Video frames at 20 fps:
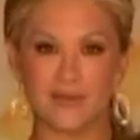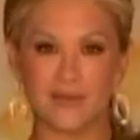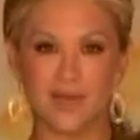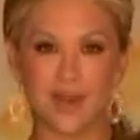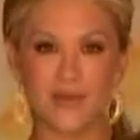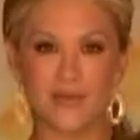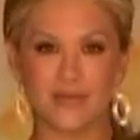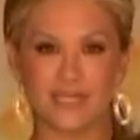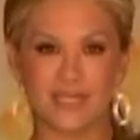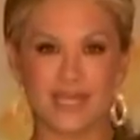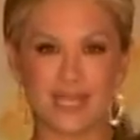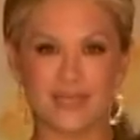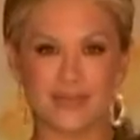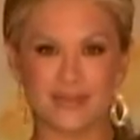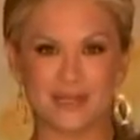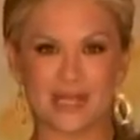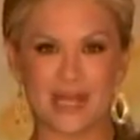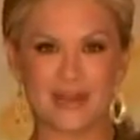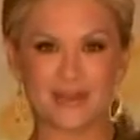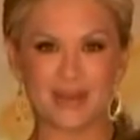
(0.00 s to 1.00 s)
of nervous
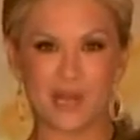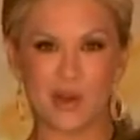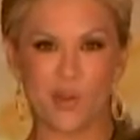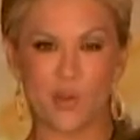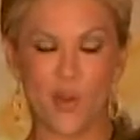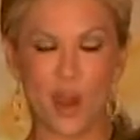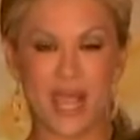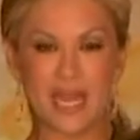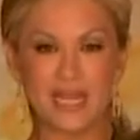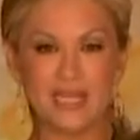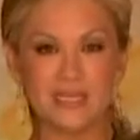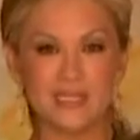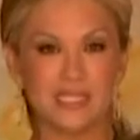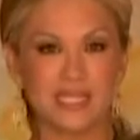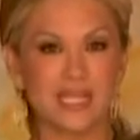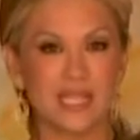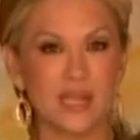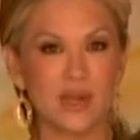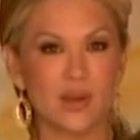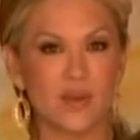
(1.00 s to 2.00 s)
actors out here waiting
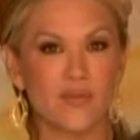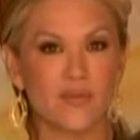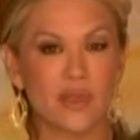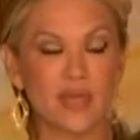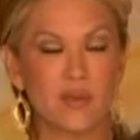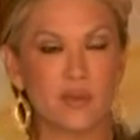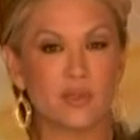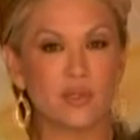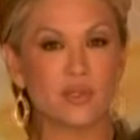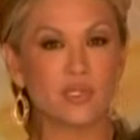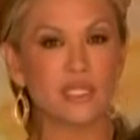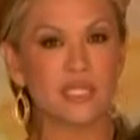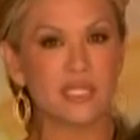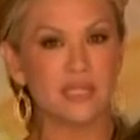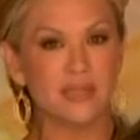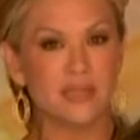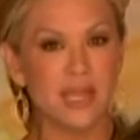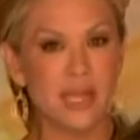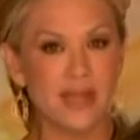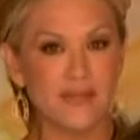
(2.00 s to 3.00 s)
to hear if they will
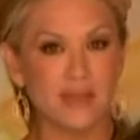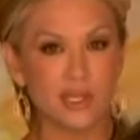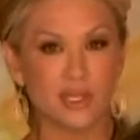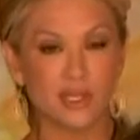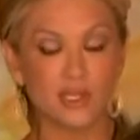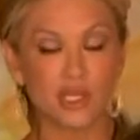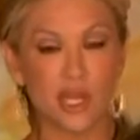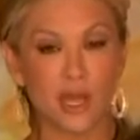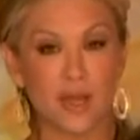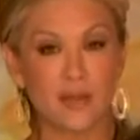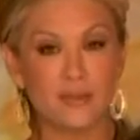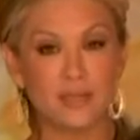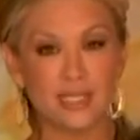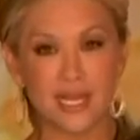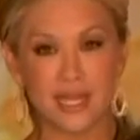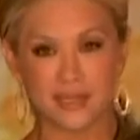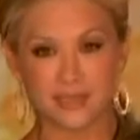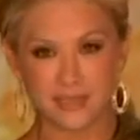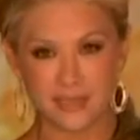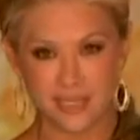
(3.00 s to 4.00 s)
still have their
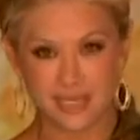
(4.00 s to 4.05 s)
jobs next